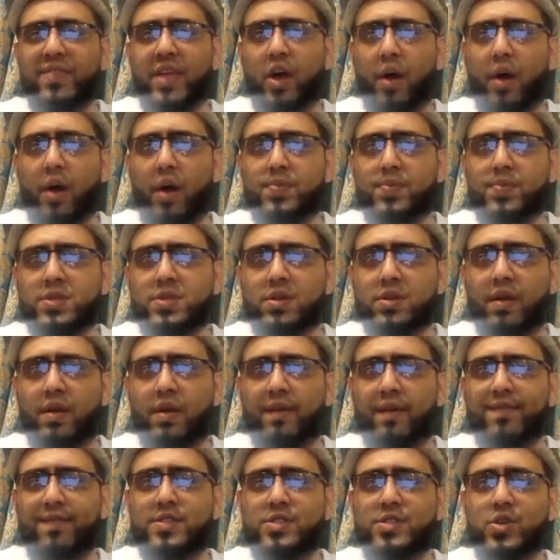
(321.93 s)
we have
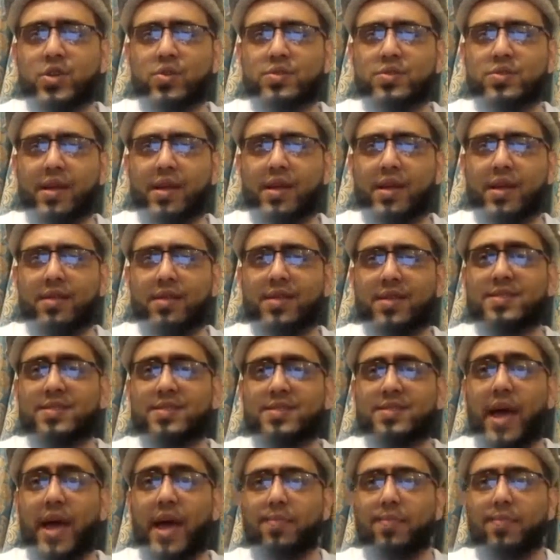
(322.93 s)
the option of
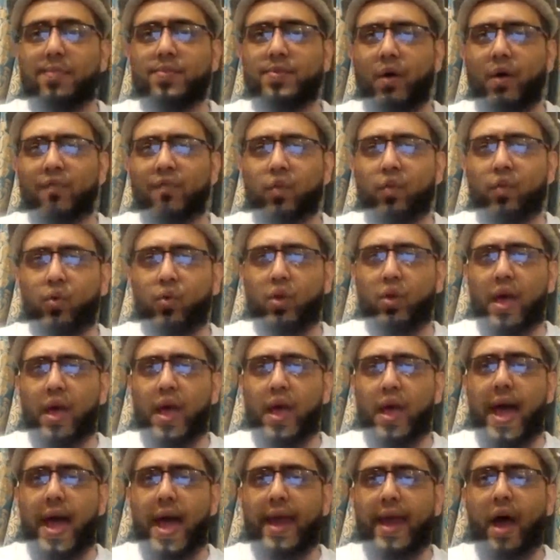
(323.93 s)
choosing the types
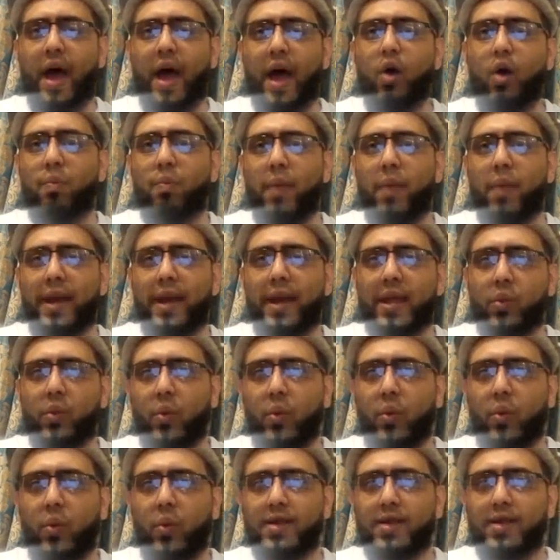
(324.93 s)
of food and
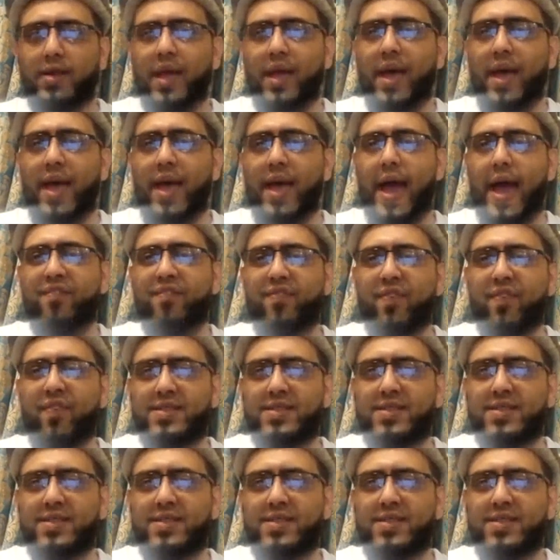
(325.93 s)
how many we want,